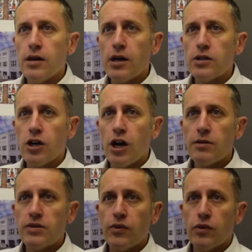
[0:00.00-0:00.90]

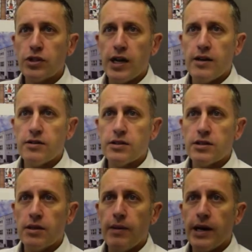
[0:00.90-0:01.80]
types of auction houses
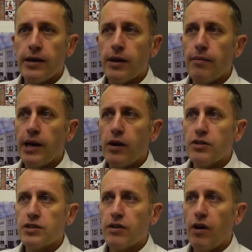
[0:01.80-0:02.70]
and the main
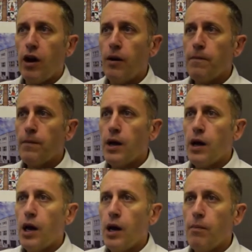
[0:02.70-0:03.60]
lots there are.
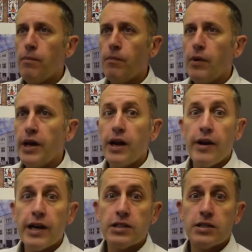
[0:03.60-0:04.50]
In our
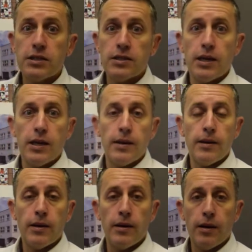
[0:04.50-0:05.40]
next
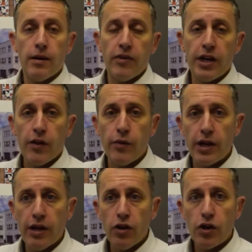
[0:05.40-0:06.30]
video, we're
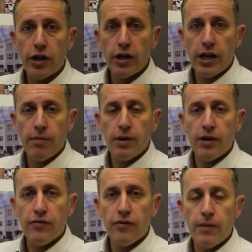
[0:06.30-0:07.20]
going to look at a couple
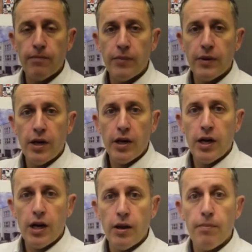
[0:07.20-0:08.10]
of
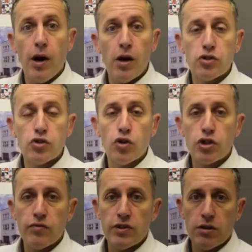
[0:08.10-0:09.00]
the past
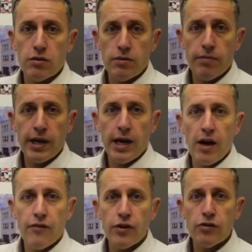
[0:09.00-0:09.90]
auction results and pick out
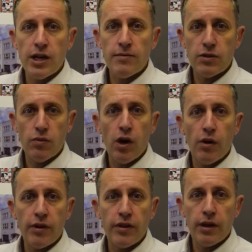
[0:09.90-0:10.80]
a few gems and why
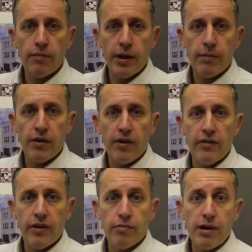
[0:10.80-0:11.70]
we think people
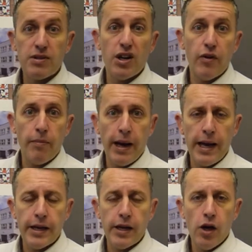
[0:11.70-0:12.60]
have either perhaps
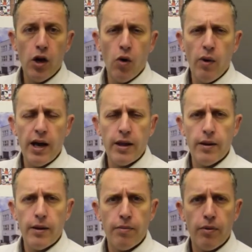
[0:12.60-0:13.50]
overpaid, where
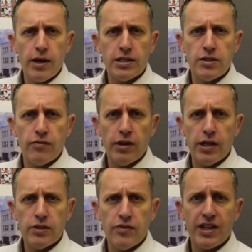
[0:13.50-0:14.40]
the prices have
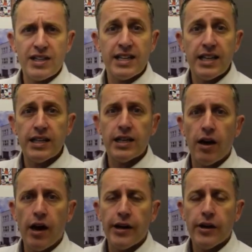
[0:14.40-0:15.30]
really sort of exceeded the
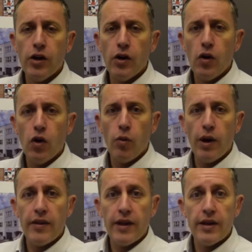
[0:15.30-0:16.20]
guide, or
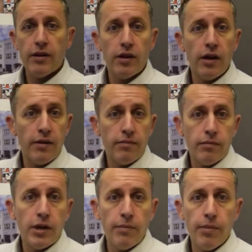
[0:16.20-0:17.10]
where they look like
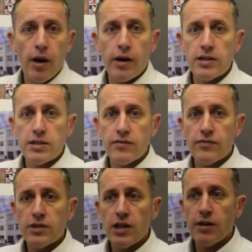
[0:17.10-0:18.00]
bargains have
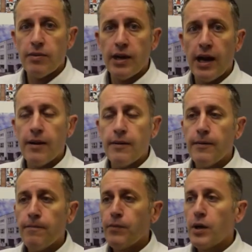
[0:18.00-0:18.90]
certainly been had.
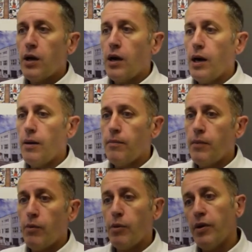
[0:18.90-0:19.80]

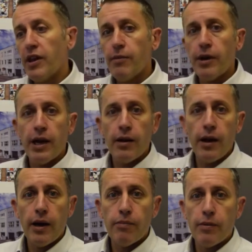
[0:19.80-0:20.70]
And we'll put them on
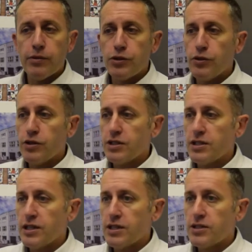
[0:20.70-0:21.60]
our
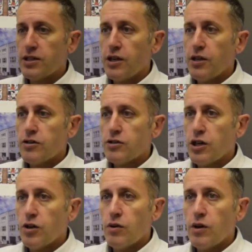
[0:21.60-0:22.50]
Propportunities list.
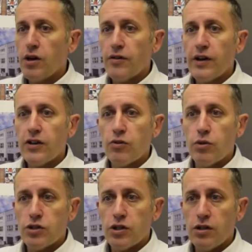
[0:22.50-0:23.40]
So thanks for
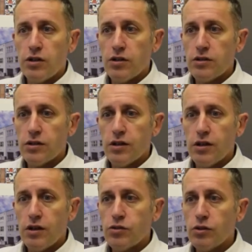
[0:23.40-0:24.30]
watching, and
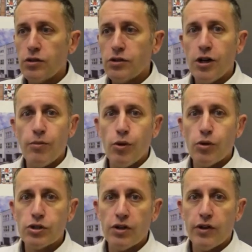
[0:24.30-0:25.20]
enjoy your time at
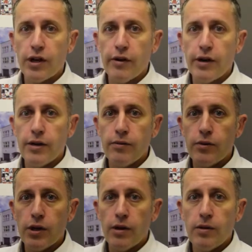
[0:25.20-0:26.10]
auction if you're going, and
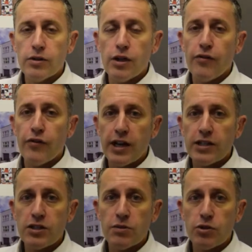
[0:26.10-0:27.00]
don't forget
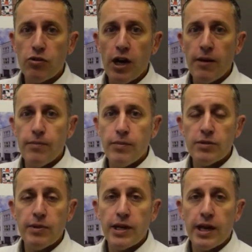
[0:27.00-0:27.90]
to subscribe to
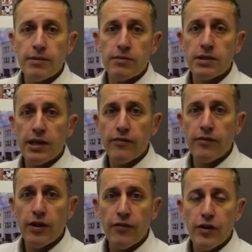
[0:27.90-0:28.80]
be kept up to date
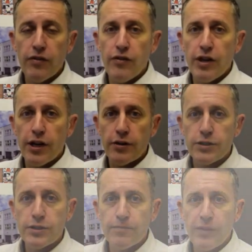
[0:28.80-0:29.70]
for further
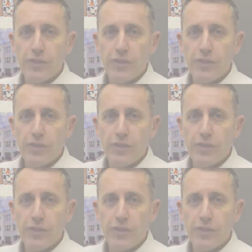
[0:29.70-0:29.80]
videos. Thanks for